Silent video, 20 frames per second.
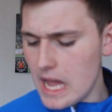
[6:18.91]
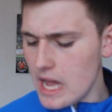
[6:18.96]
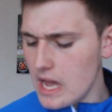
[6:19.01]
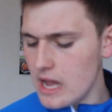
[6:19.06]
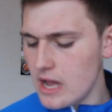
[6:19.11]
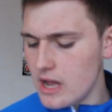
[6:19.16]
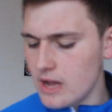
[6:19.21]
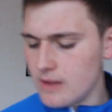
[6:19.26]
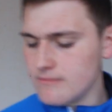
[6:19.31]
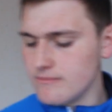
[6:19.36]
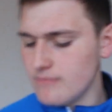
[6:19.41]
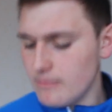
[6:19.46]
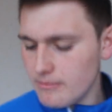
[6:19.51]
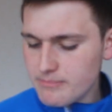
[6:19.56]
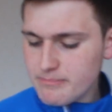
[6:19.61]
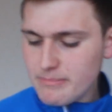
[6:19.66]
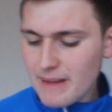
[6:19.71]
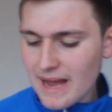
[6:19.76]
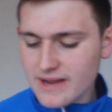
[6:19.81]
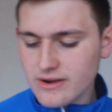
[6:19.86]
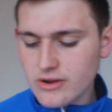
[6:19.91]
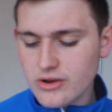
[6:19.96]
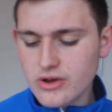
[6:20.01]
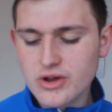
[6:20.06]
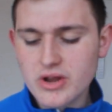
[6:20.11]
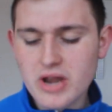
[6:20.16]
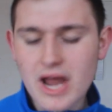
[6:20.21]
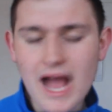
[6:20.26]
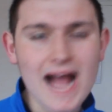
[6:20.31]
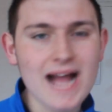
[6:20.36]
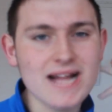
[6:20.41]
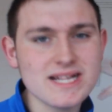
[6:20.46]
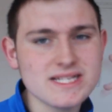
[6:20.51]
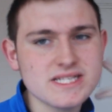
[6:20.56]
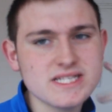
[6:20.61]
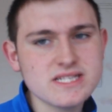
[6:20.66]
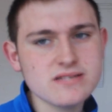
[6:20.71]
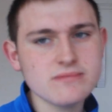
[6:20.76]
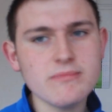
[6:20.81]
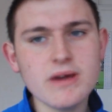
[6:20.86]
Banton and
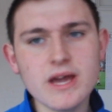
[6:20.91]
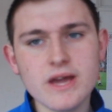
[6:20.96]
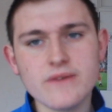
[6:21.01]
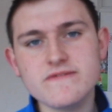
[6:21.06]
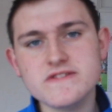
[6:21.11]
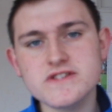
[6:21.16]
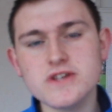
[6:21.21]
Smith.